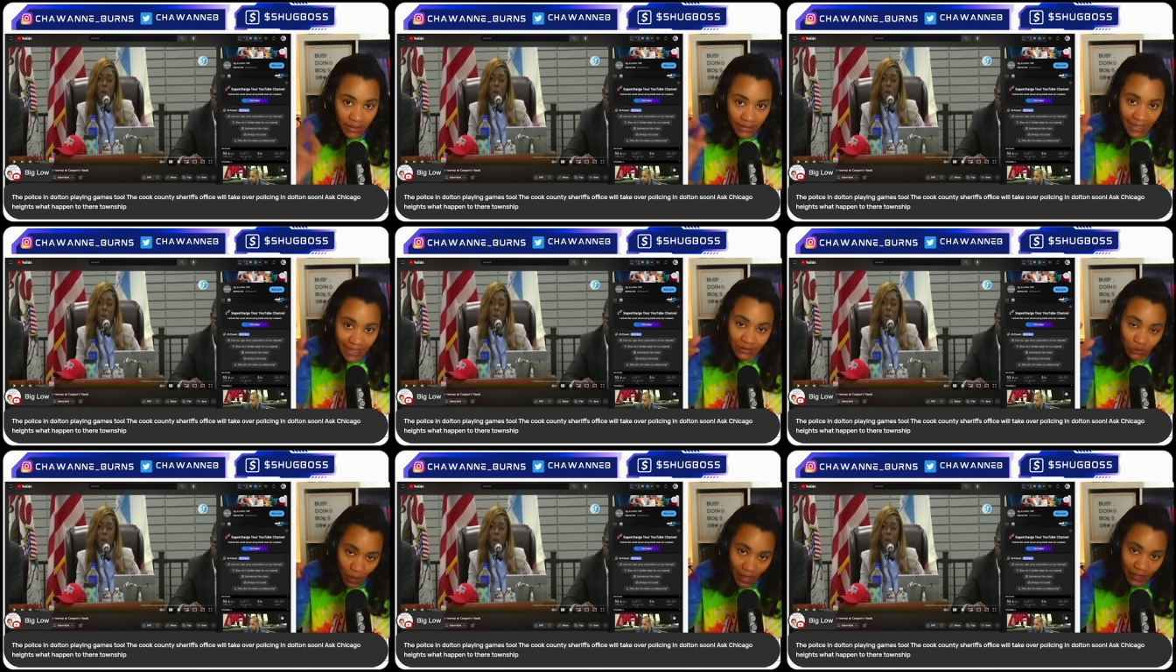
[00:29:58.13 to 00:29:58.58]

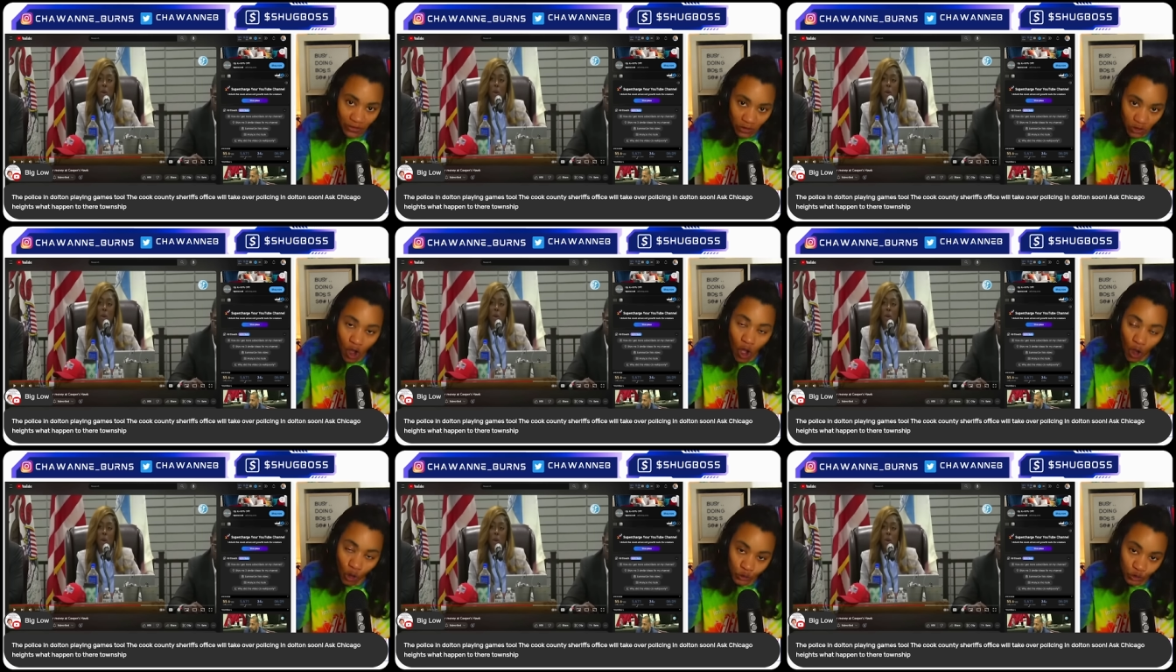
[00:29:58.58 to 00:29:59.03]
That's why they're
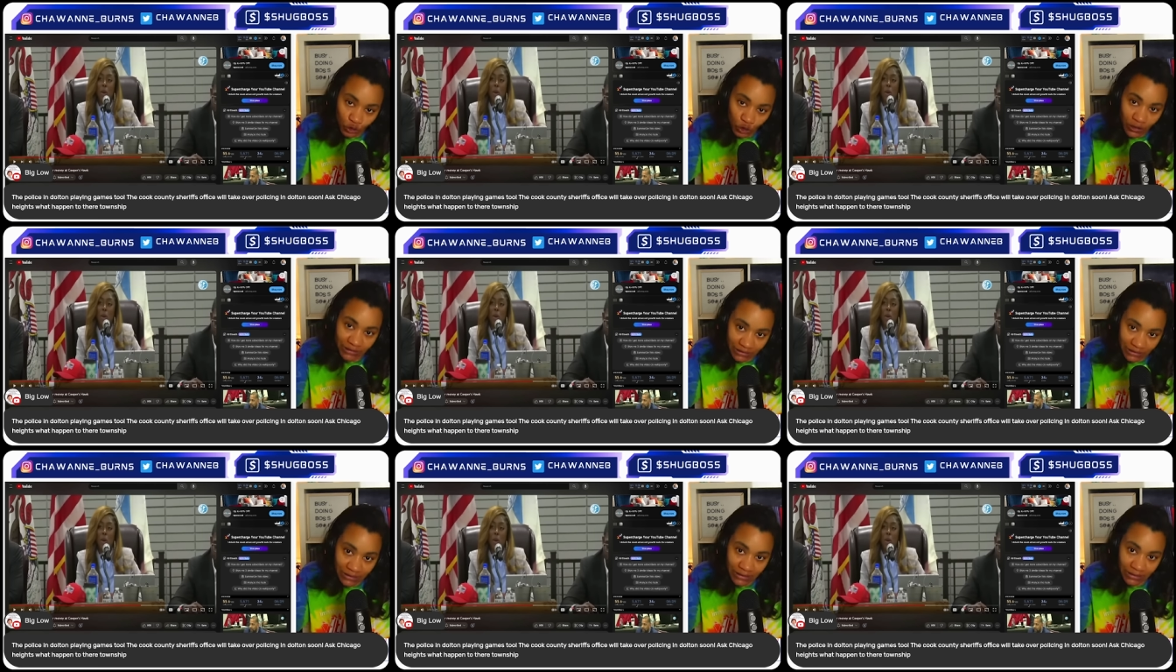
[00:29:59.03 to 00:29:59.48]
called
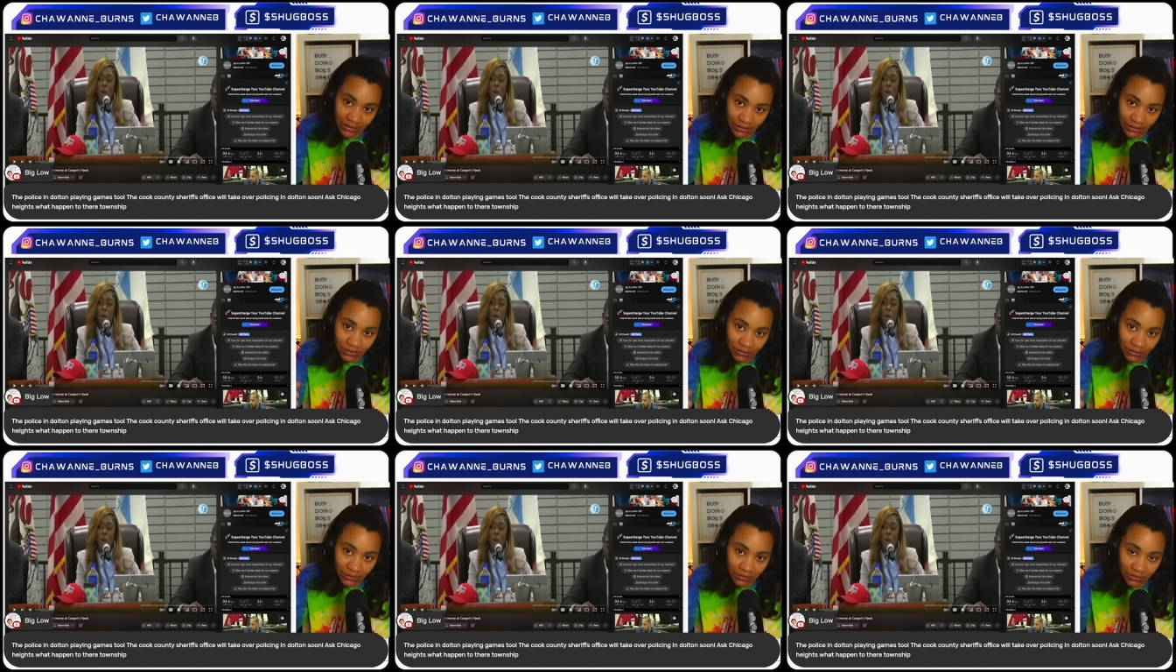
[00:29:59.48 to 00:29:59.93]

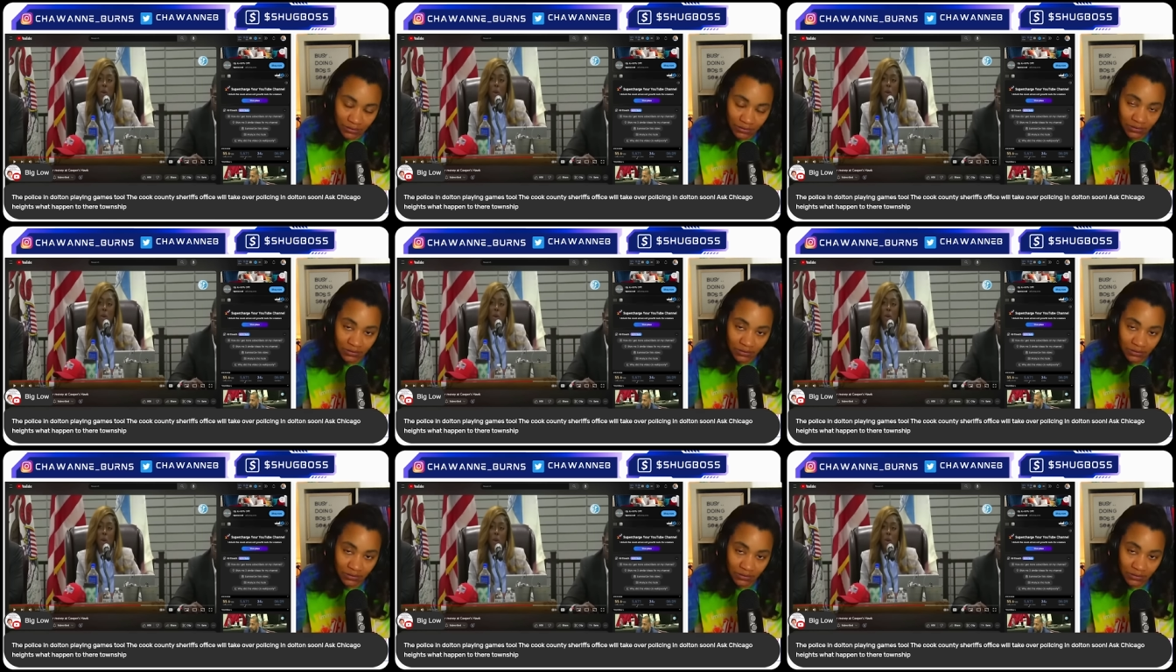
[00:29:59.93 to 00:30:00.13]
trustees.